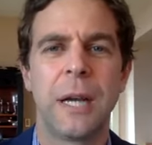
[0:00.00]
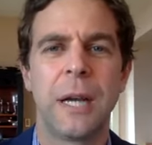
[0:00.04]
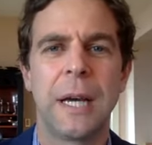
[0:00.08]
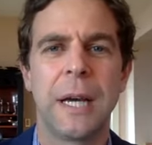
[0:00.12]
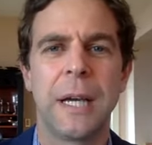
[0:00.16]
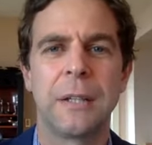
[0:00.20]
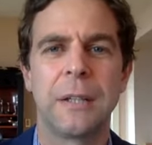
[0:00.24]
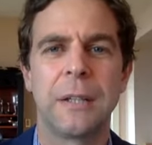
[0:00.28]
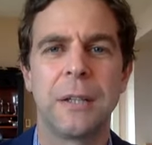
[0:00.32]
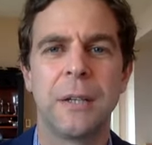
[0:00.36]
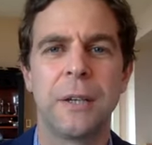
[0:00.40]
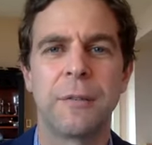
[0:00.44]

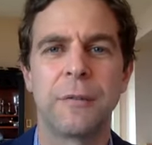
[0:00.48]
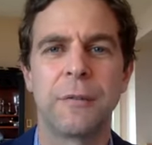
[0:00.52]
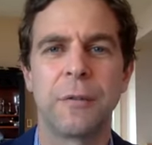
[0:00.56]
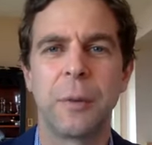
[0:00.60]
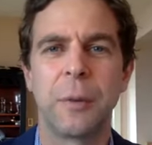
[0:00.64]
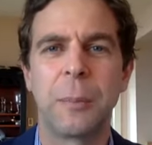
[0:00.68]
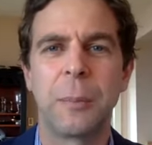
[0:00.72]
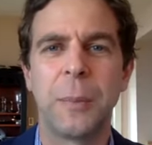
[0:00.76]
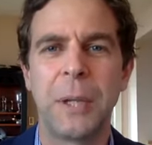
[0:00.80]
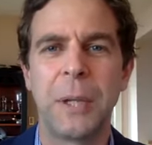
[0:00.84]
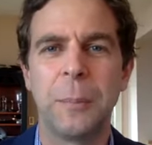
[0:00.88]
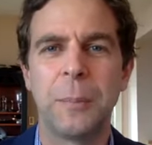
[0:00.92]
uh, to
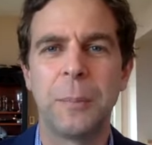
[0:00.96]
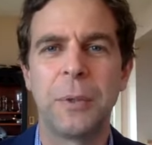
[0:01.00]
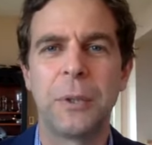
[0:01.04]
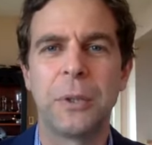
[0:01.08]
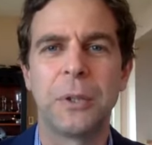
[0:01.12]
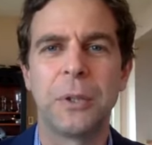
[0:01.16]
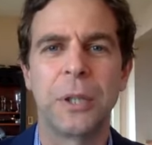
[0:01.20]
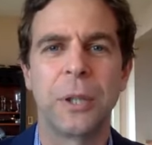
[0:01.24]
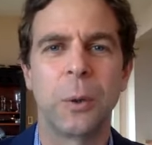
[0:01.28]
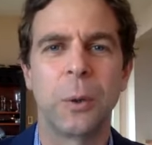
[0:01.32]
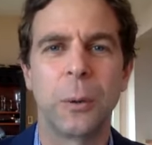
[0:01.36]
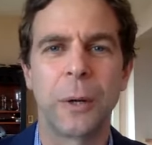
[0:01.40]
different
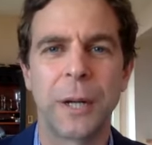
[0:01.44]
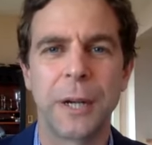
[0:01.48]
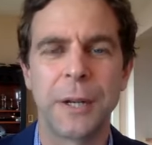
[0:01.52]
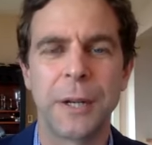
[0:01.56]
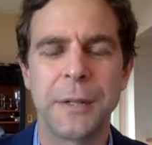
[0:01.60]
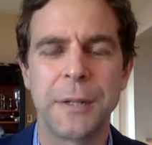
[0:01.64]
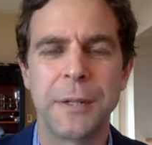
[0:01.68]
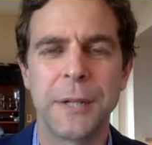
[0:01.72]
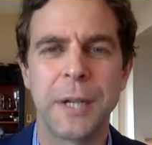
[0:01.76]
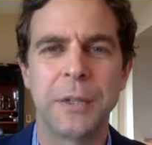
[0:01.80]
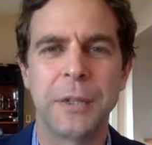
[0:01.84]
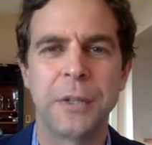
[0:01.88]
people and
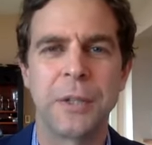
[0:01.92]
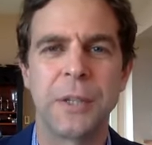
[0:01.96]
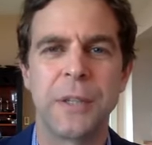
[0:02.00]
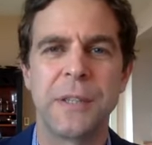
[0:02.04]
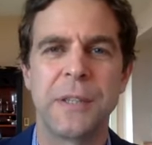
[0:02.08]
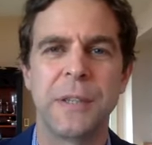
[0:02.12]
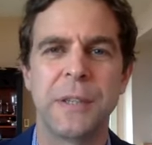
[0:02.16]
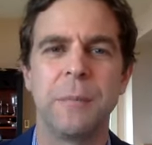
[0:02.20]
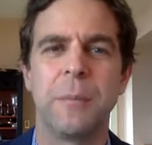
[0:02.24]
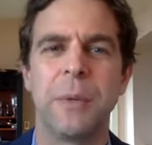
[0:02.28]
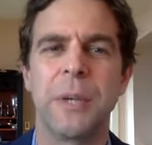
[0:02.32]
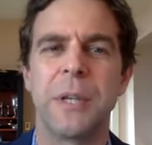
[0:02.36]

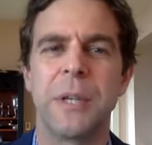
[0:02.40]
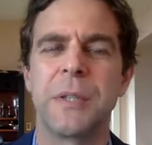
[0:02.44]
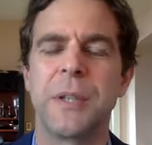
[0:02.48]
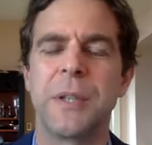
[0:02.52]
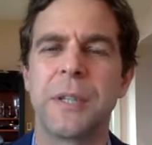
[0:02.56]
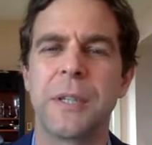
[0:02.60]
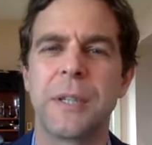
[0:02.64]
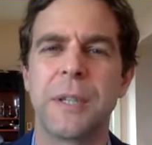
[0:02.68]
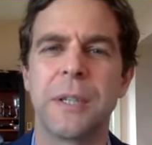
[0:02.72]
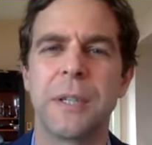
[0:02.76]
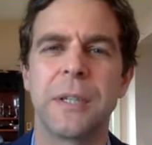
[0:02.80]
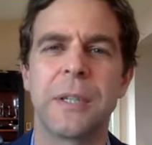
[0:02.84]
organizations and
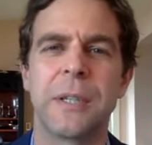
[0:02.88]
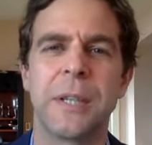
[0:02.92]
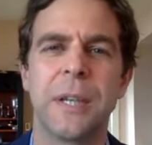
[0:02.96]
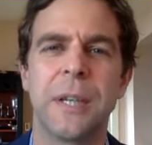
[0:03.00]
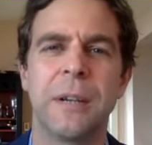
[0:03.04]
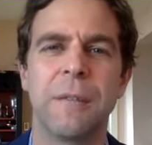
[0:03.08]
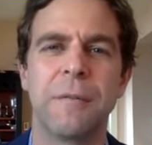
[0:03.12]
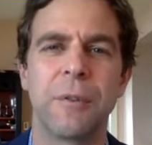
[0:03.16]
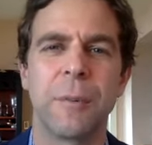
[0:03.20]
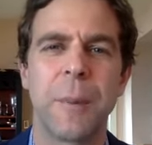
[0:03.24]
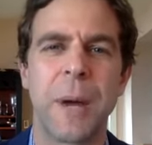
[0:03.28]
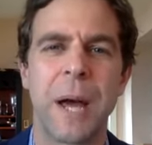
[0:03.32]
businesses
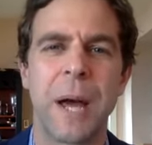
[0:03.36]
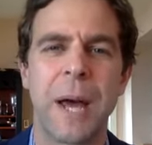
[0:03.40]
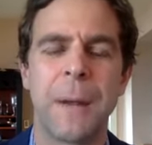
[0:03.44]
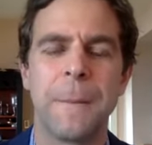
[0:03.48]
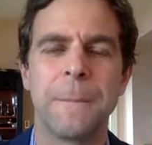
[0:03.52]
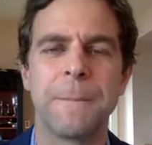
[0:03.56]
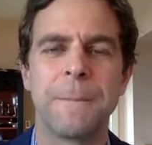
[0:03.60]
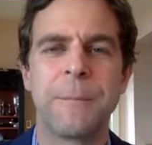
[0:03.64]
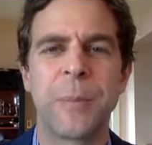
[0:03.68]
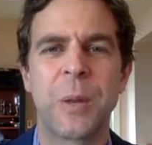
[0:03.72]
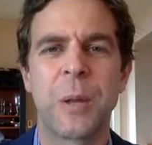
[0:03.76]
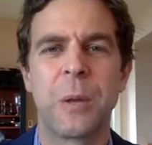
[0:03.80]
in
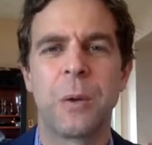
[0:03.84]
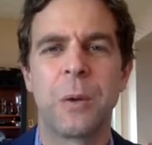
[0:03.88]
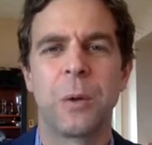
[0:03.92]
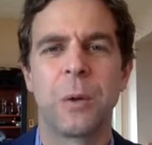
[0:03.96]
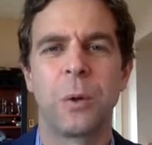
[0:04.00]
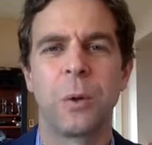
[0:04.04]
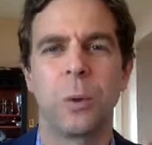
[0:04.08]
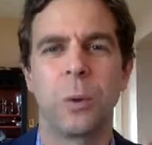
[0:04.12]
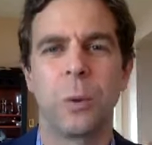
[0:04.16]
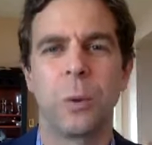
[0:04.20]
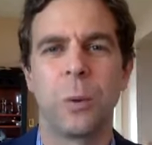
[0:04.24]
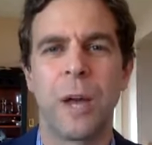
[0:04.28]
Vermont
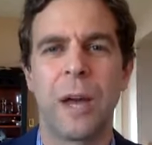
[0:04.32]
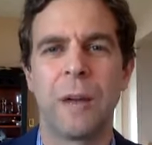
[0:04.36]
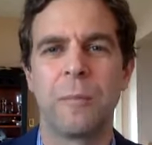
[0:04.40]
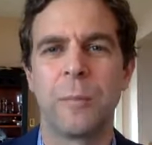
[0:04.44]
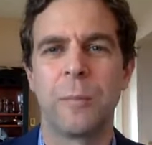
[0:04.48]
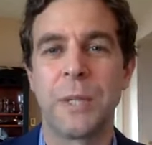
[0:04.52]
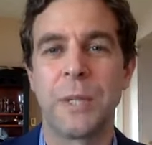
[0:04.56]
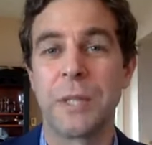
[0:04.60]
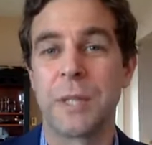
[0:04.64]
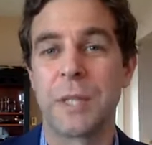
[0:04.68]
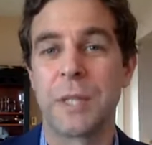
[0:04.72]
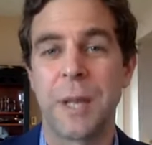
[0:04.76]
who have
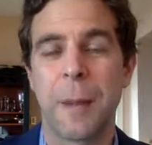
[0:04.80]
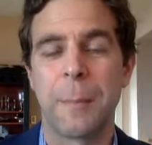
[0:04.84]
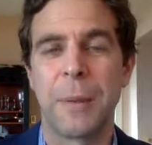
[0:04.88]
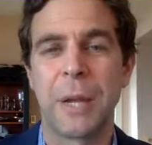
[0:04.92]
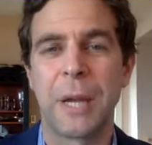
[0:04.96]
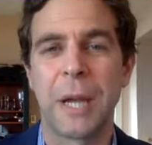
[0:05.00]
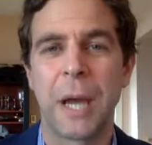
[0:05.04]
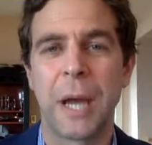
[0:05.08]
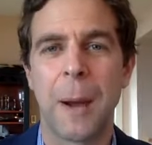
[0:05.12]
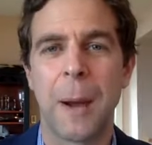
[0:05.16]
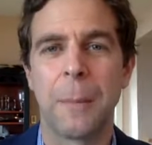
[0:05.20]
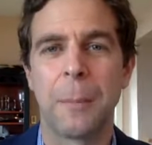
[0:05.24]
been
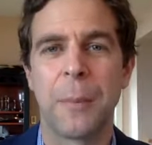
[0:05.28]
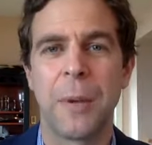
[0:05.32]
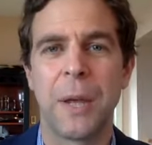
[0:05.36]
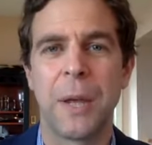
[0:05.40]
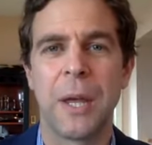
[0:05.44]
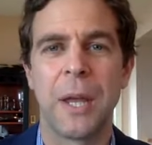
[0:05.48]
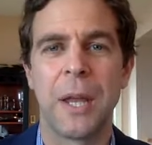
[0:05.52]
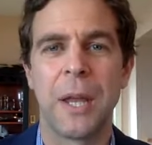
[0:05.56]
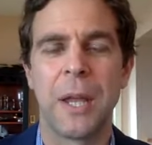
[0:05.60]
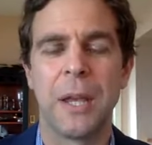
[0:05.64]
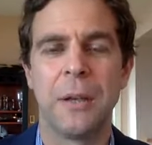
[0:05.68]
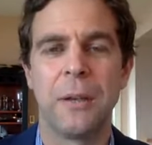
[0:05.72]
stepping up
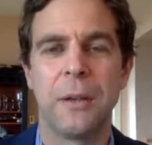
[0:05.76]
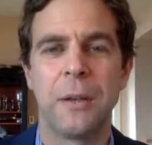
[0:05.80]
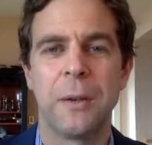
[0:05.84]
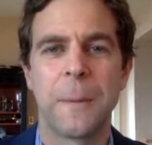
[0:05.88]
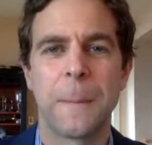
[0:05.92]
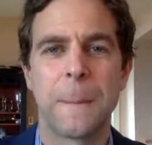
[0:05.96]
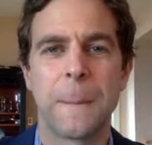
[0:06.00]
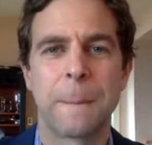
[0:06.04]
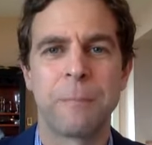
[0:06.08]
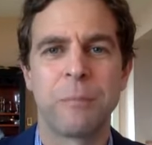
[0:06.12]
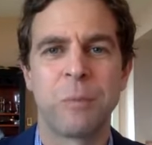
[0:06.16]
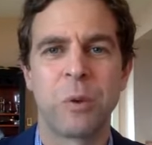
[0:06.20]
and
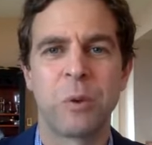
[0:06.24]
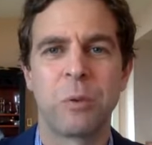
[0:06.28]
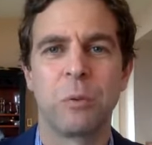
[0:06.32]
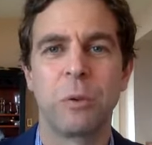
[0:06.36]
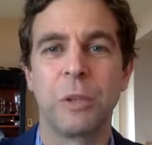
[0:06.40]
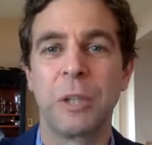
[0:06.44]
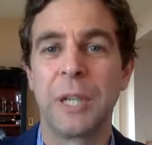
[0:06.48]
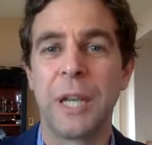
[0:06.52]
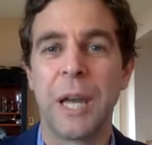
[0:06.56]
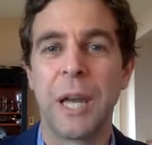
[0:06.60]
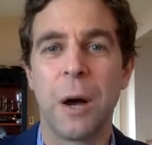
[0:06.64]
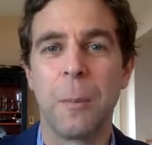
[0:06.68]

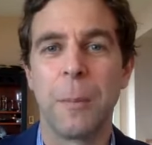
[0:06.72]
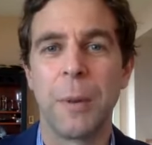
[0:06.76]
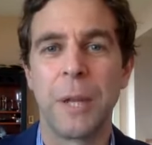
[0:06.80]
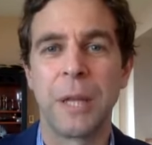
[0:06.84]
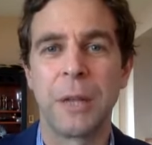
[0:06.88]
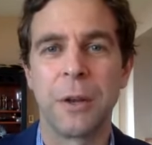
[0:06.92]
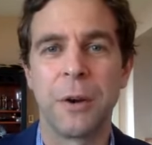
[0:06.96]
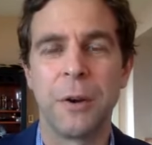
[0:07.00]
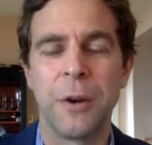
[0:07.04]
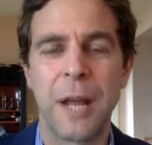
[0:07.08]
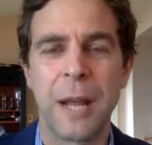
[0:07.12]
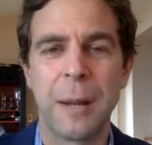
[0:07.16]
really
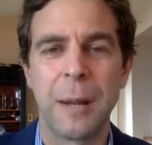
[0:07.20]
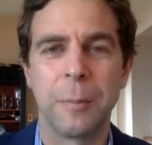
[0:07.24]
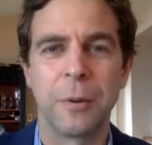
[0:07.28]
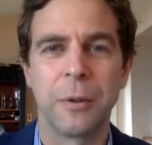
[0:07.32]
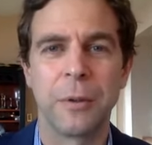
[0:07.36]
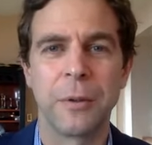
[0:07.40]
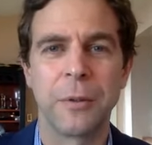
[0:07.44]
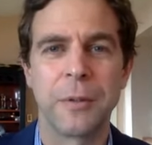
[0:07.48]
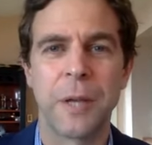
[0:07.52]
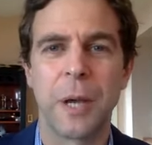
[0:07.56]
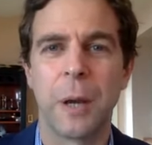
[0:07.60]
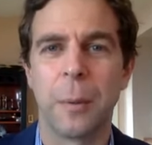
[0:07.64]
helping their
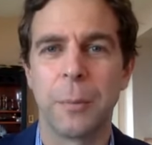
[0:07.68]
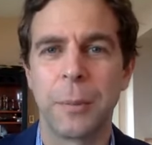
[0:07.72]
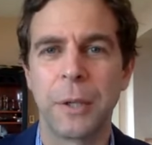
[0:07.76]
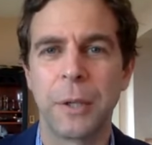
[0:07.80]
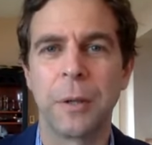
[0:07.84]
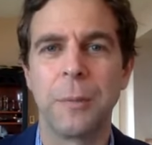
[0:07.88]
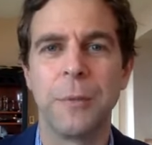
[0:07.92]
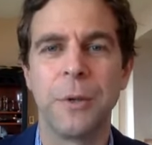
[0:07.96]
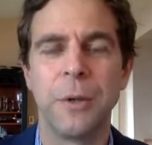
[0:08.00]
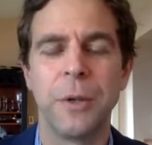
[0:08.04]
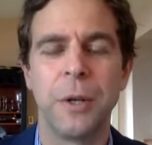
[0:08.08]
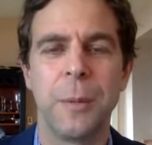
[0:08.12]
neighbors, helping
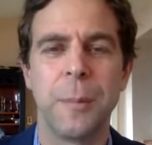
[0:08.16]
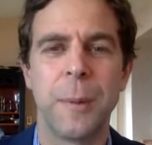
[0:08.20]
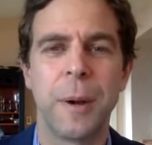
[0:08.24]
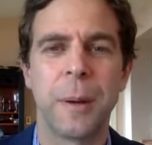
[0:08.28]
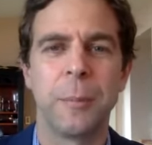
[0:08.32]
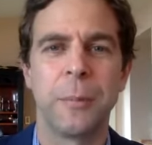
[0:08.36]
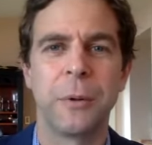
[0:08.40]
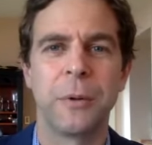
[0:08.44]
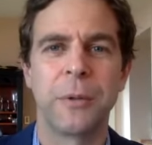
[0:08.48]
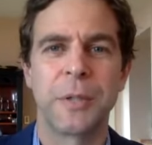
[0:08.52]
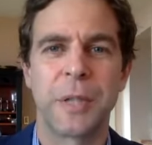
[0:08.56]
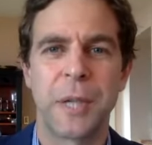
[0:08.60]
community
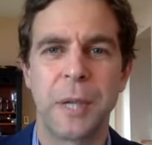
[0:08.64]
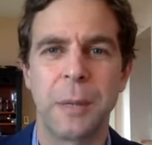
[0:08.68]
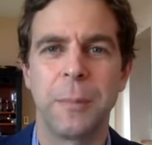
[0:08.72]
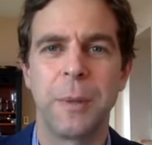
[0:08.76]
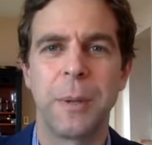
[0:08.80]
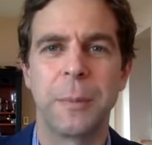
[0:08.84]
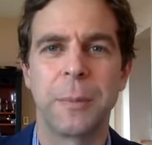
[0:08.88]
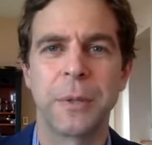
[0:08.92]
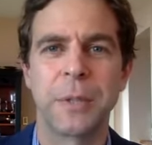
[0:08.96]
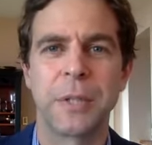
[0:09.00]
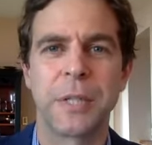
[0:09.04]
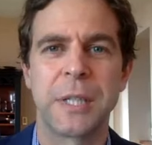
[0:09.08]
members, keep
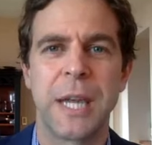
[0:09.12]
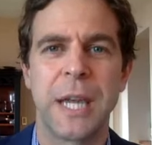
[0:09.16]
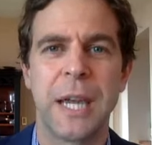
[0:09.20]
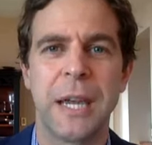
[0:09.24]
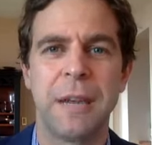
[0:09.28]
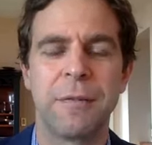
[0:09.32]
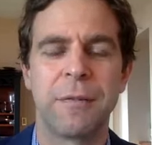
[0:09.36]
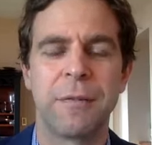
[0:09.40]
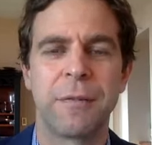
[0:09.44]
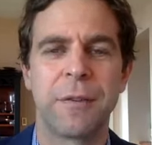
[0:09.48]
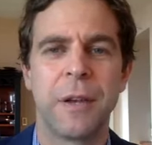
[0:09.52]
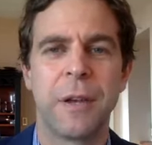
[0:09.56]
people
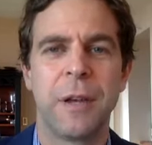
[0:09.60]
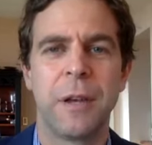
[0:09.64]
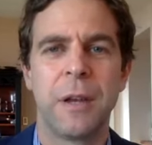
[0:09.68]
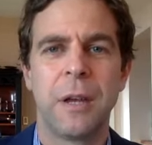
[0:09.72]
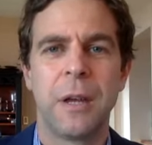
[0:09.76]
safe,